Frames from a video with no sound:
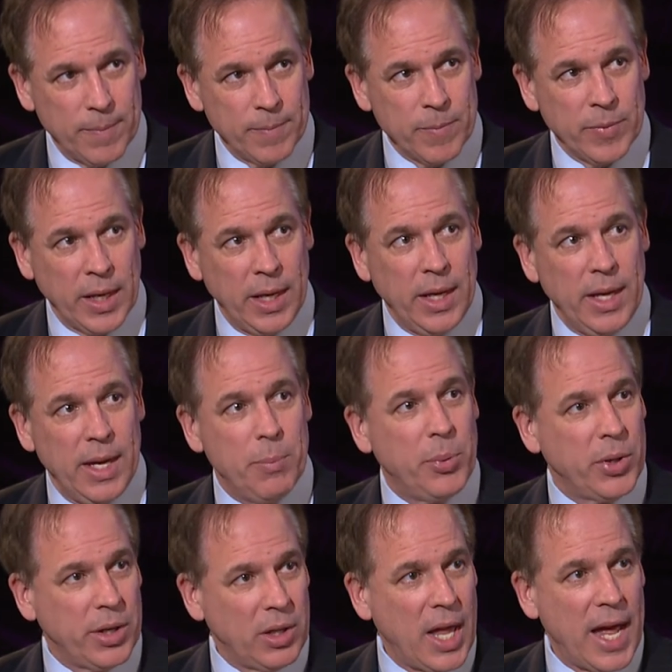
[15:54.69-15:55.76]
Mm -hmm. It
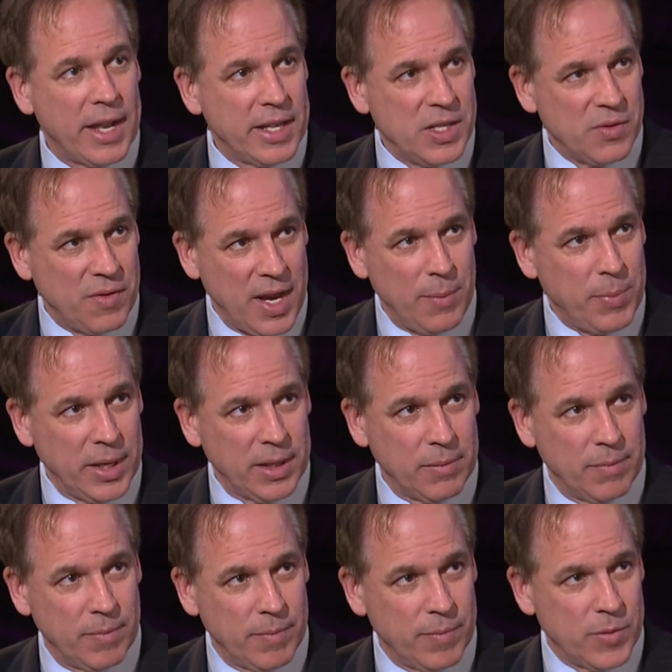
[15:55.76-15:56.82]
put a lot of these
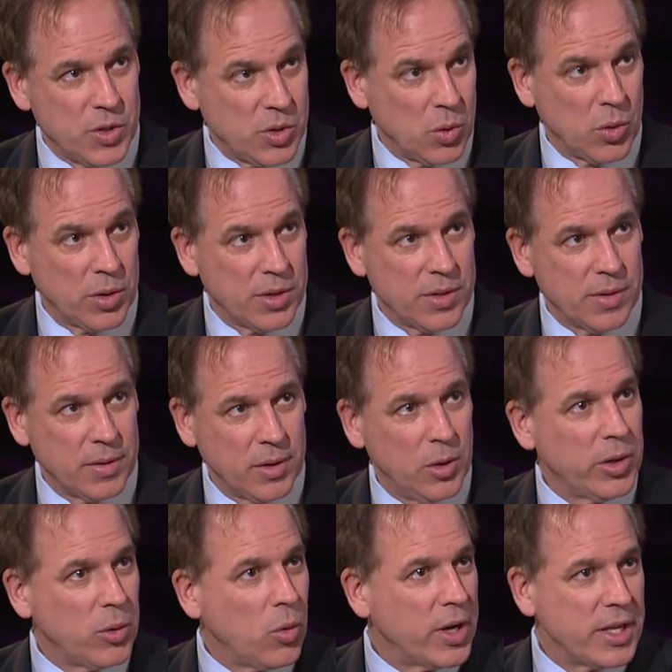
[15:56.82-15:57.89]
vaping stores,
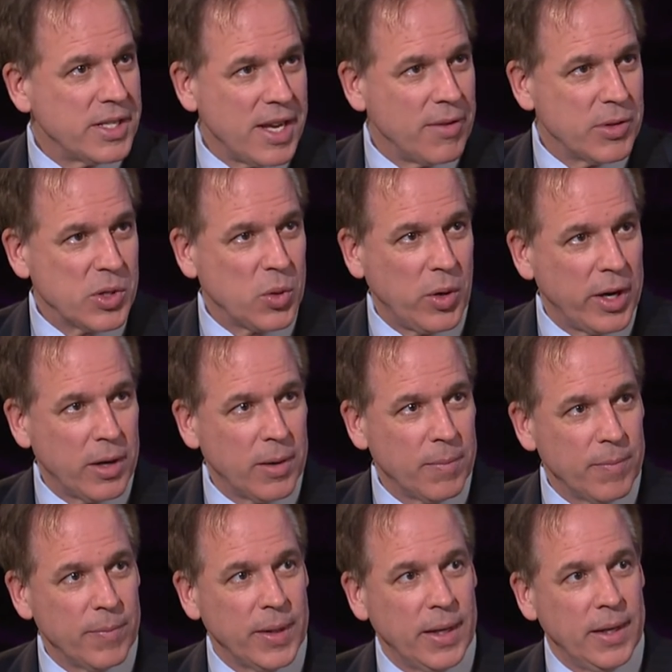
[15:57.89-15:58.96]
including one in Davis Square,
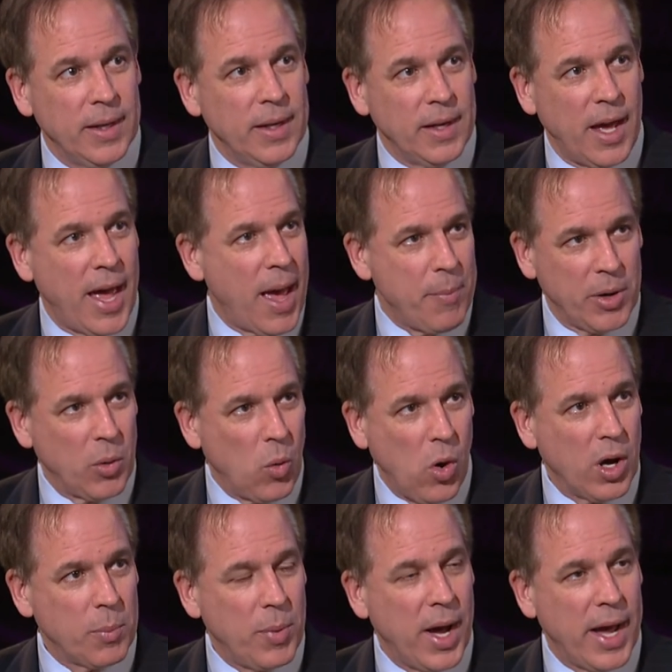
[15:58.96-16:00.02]
I happen to
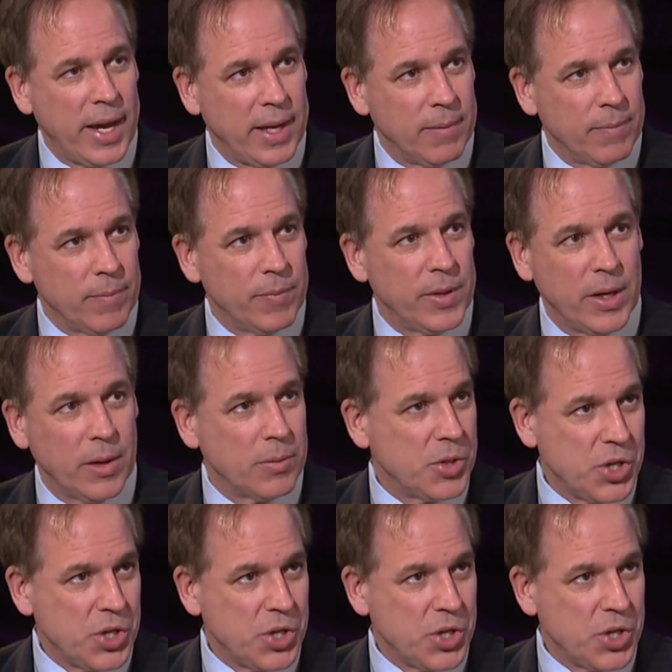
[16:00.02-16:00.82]
walk by, they're